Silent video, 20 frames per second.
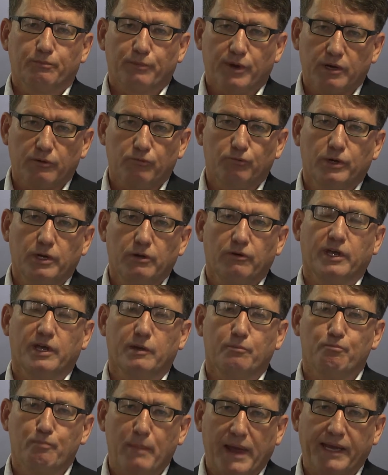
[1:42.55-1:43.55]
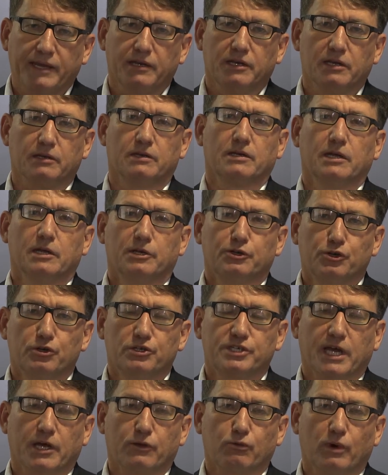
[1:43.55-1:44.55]
but really making it New
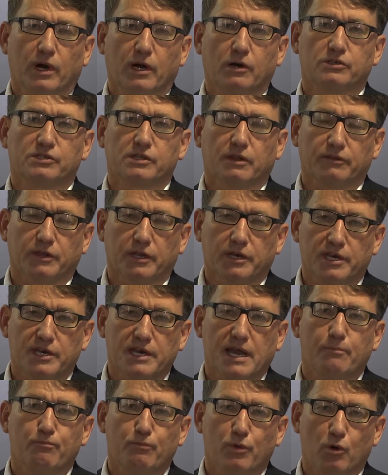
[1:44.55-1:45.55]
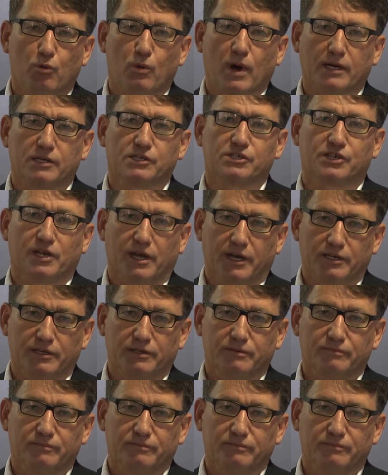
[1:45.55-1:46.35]
South Wales the number one state.